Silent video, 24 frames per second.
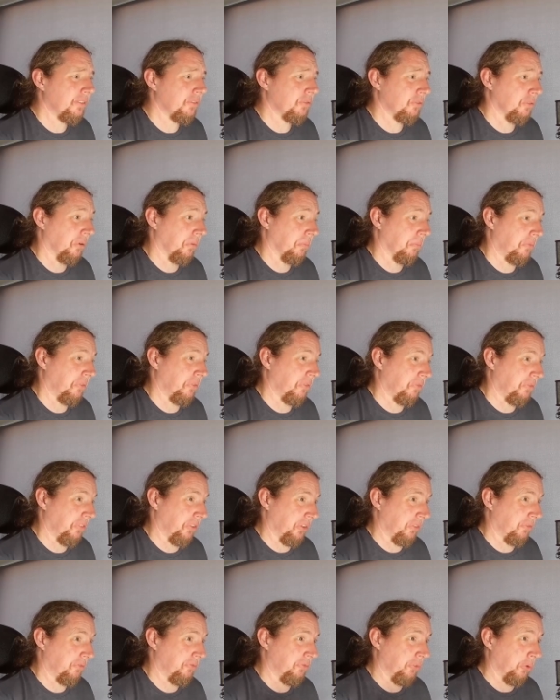not
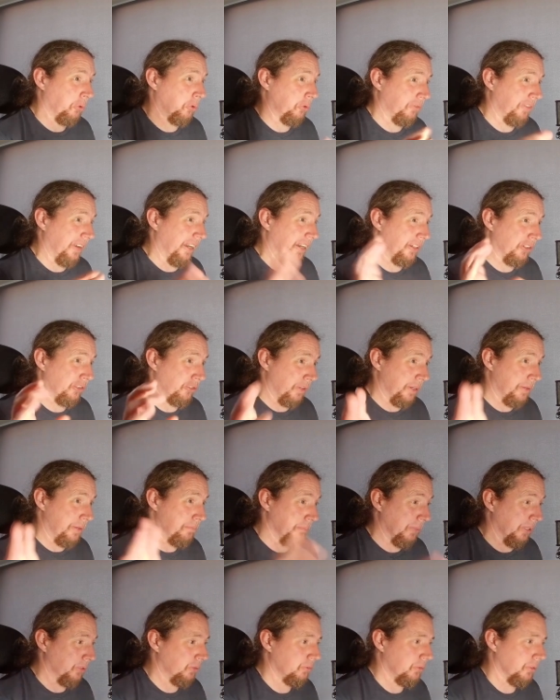full fat
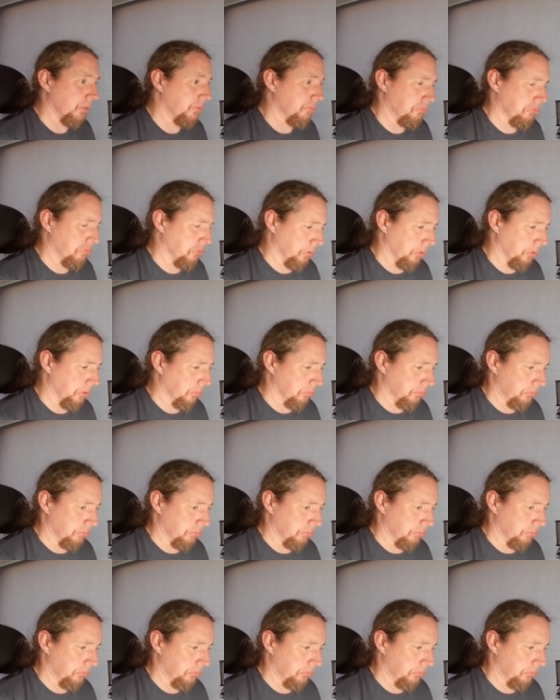cream milk. No.